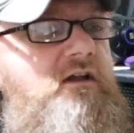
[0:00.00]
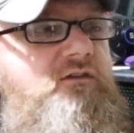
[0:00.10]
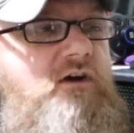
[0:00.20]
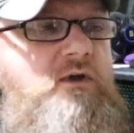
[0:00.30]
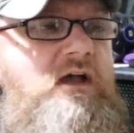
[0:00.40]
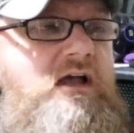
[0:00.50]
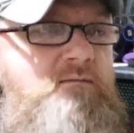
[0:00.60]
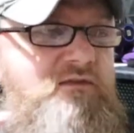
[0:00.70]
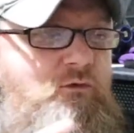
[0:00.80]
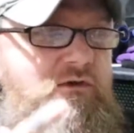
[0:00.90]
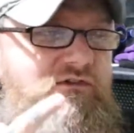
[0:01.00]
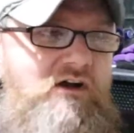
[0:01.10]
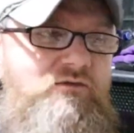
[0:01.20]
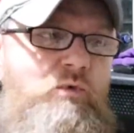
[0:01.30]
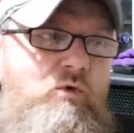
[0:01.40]
So before this
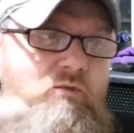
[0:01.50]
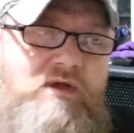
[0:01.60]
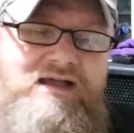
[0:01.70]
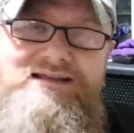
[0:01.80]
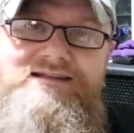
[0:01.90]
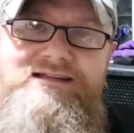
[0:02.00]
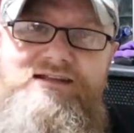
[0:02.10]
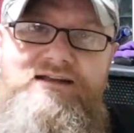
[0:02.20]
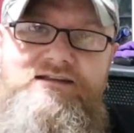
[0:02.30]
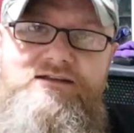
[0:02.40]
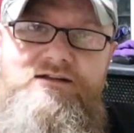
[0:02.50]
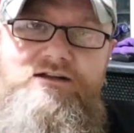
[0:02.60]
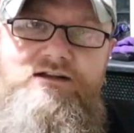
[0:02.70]
goes warm, let's get it into the